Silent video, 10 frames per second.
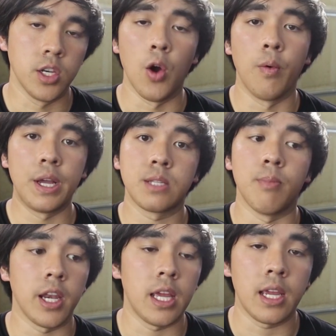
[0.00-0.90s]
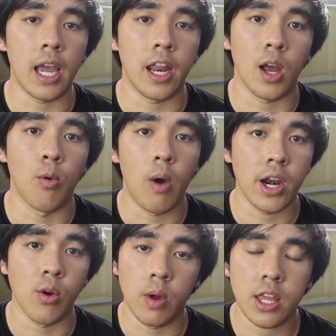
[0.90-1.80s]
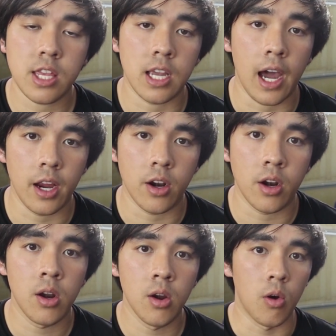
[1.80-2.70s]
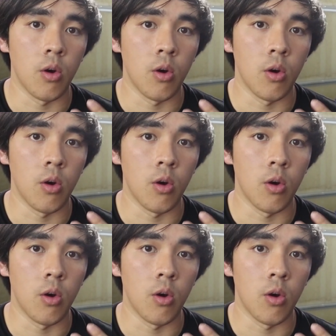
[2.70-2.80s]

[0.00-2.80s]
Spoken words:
Don't waste money getting a wider width tire